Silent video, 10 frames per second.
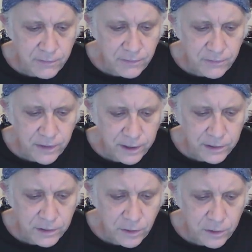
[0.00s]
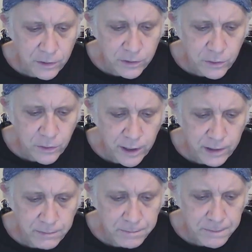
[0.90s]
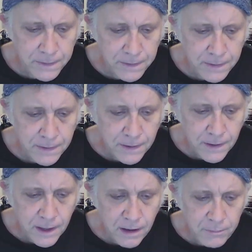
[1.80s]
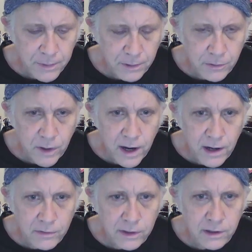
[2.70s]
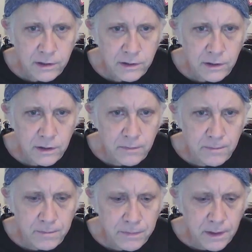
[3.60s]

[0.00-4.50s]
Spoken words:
that they've inflicted on Ukraine have been grounded in